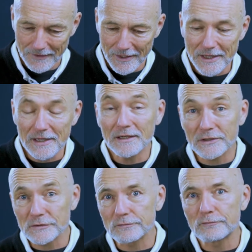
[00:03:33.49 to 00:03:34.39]
he
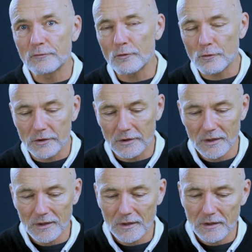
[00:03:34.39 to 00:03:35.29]
lists 4
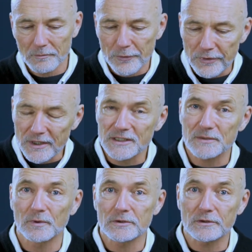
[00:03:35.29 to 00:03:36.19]

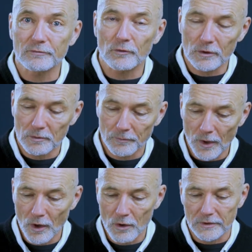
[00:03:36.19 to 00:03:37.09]
principles or 4
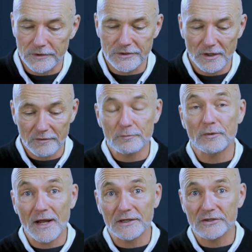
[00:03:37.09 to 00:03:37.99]
components of
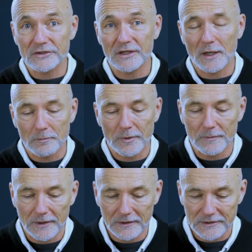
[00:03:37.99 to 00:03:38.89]
practicing a
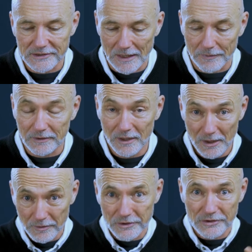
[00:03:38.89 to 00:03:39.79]
biblical Sabbath,
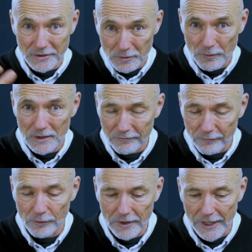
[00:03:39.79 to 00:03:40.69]
which is a
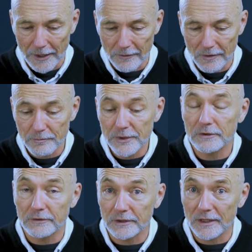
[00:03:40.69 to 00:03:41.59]
24-hour
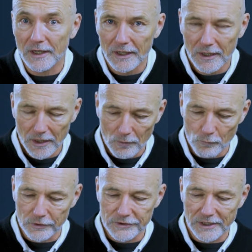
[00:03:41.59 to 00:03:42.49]
period
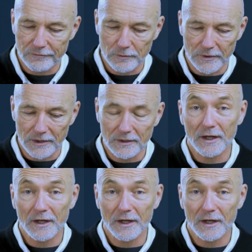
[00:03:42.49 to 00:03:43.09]
once every week.